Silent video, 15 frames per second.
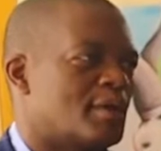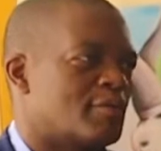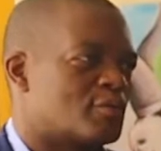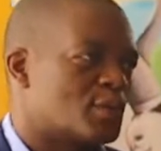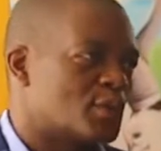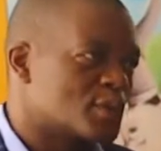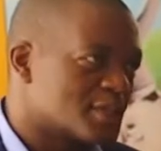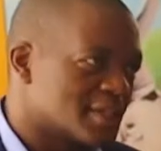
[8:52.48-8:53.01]
have
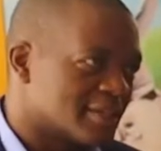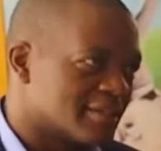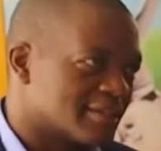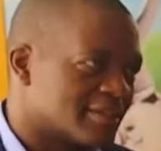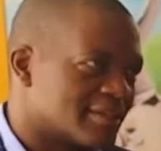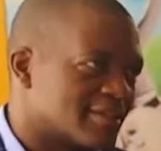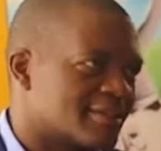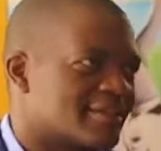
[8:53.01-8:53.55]
to use it. It
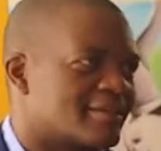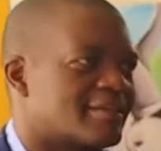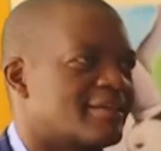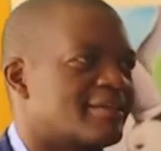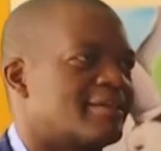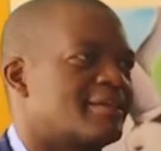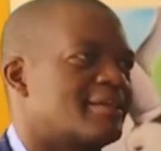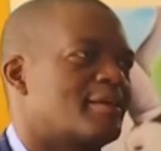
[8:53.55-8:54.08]
is the
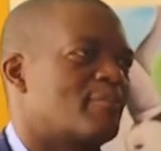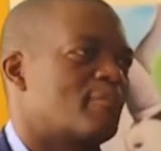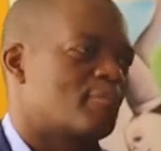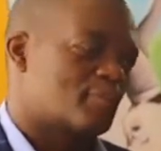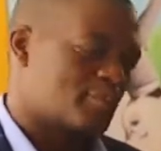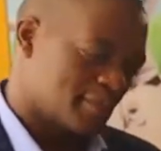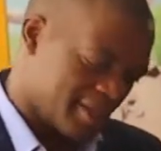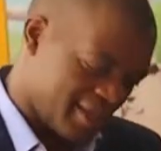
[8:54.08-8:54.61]
commodity that is
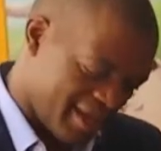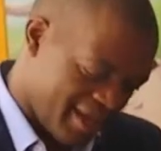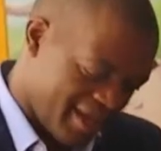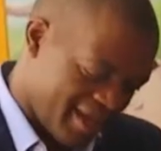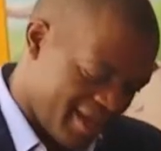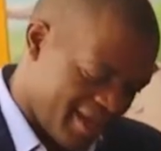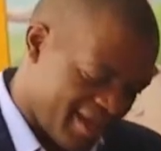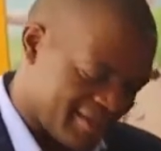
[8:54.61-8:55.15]
transported on
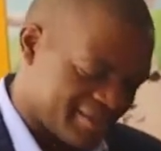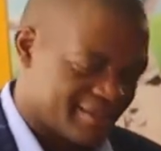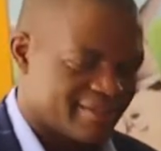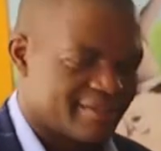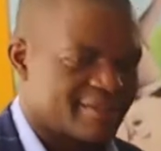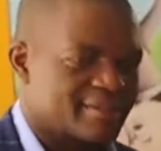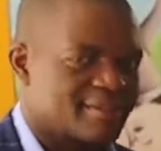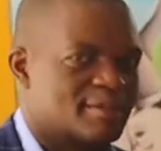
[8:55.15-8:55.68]
that road
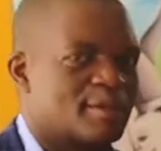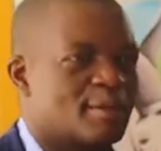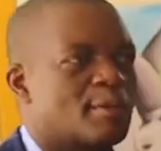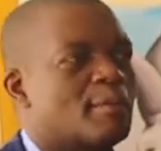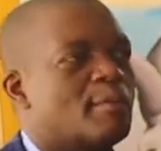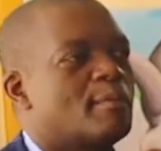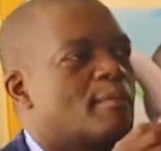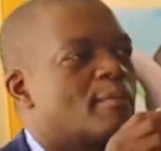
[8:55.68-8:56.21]
that may even
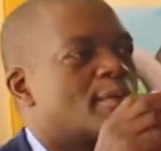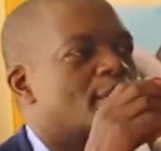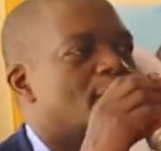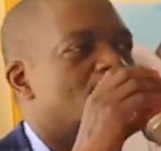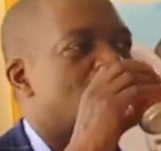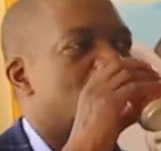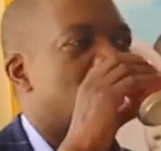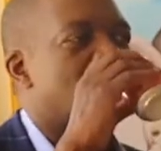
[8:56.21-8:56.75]
bring more
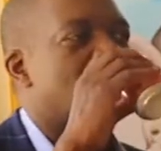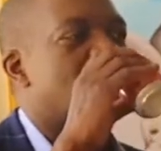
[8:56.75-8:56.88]
value.